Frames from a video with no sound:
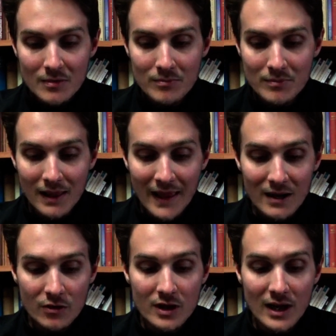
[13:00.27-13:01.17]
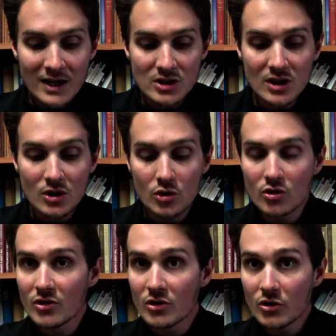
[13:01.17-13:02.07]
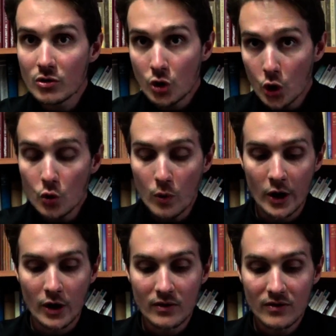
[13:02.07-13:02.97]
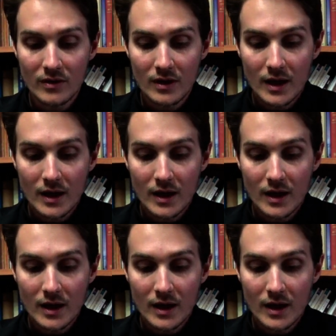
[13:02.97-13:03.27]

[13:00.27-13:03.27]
Melanchthon actually uses two words,